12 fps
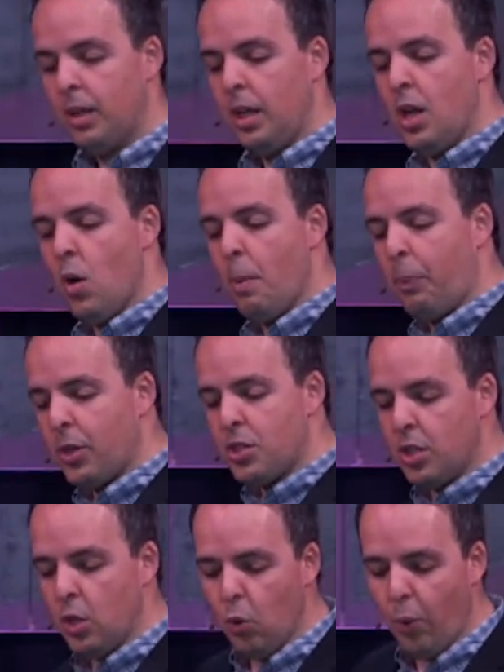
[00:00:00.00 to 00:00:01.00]
You know, a
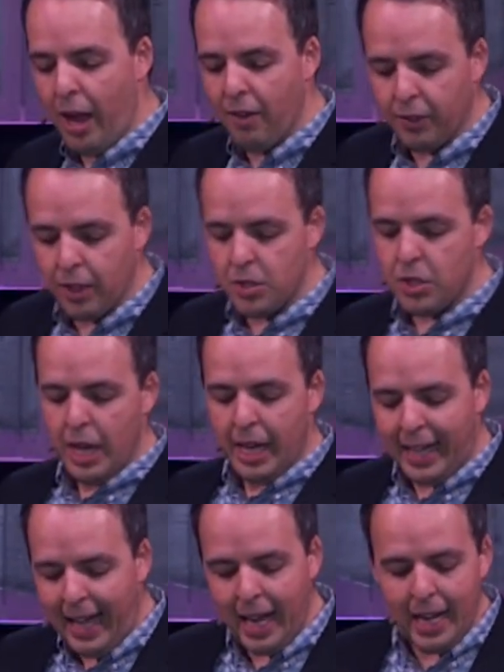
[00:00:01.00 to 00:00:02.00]
person who wavers
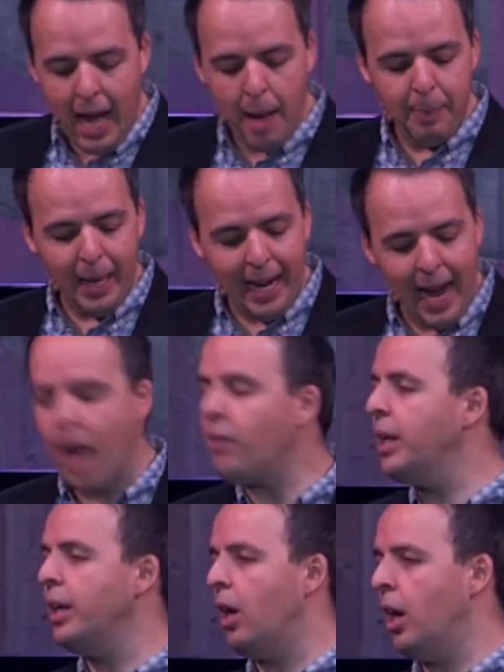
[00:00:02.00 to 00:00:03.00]
cannot be
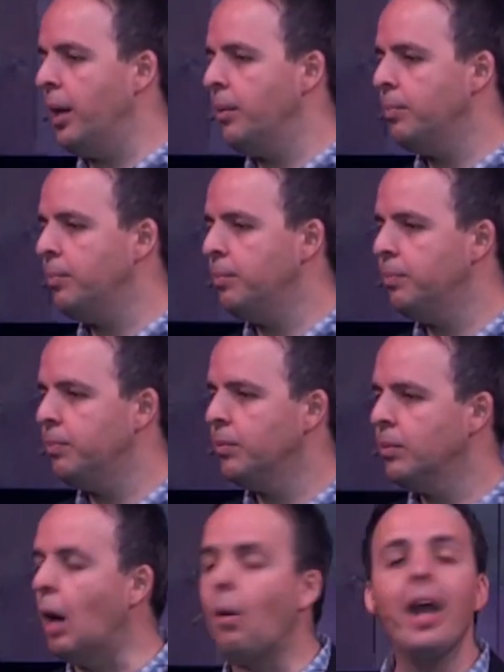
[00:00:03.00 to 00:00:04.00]
counted on.
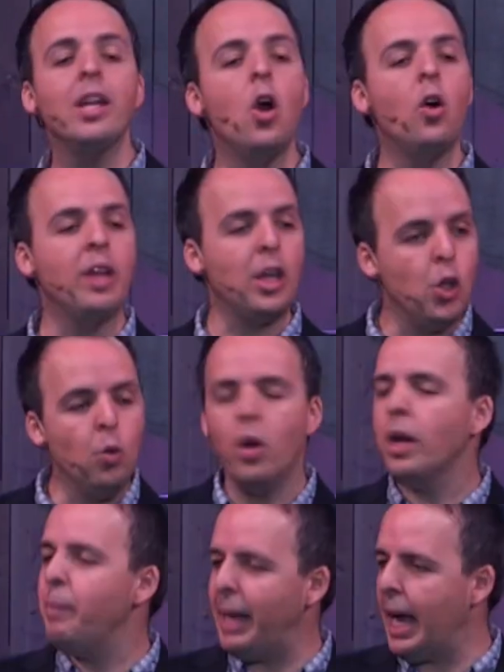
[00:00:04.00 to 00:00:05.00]
Now, I know that you
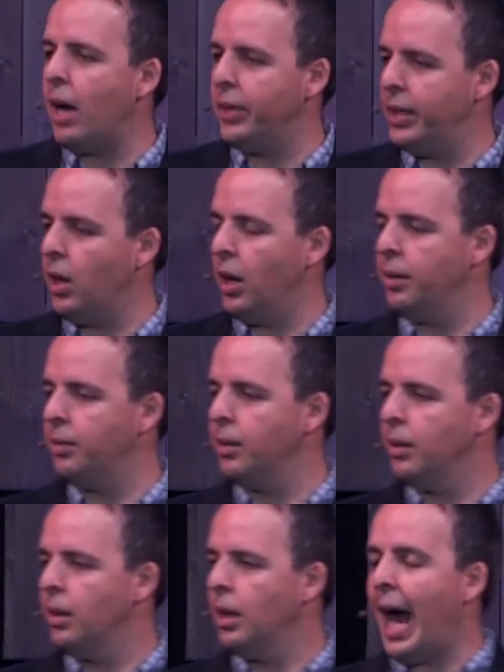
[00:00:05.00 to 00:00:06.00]
want to be counted on.
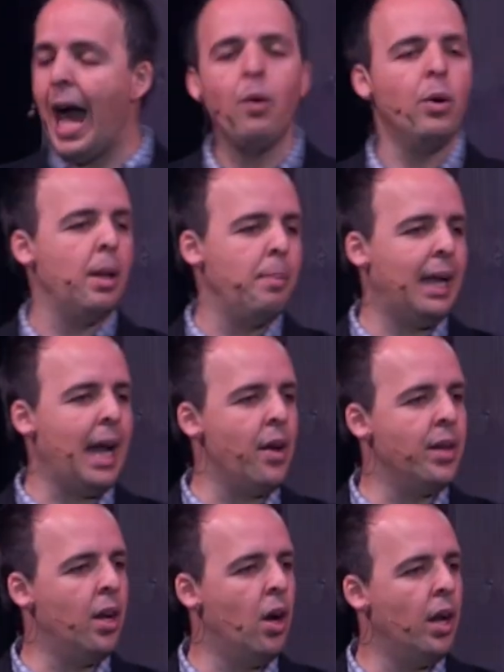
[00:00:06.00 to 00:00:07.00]
I want to be
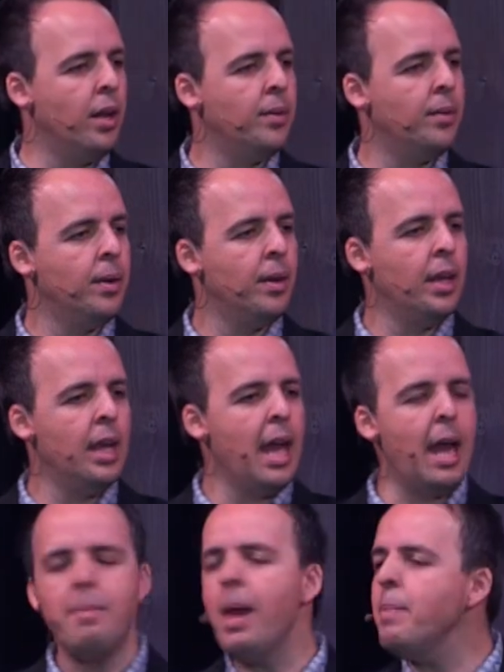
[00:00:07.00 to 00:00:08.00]
counted on.
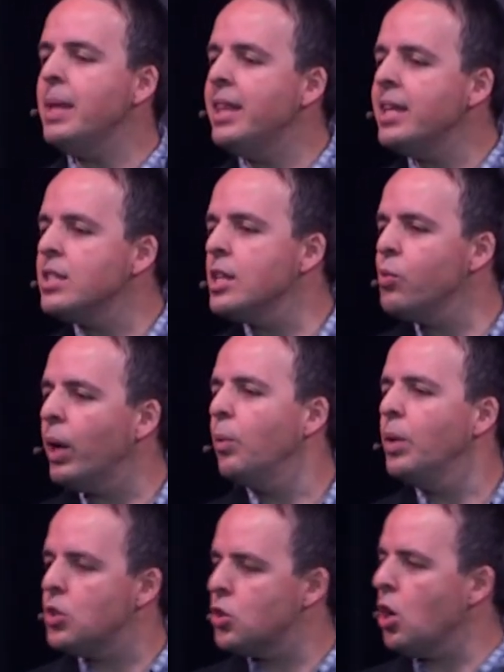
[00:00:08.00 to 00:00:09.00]
And maybe this is where
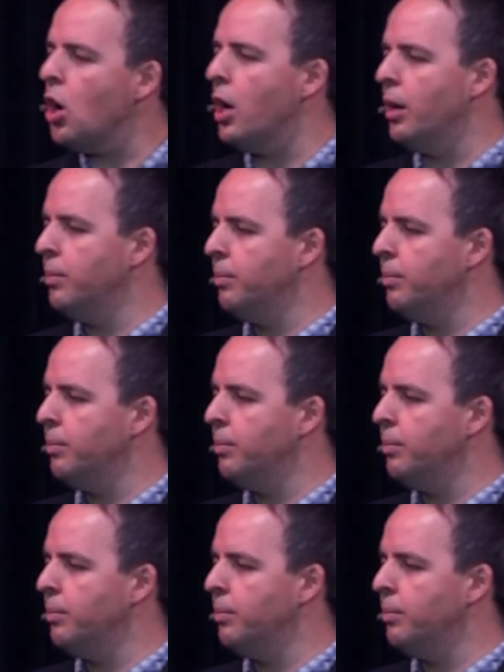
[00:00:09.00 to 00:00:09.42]
we start.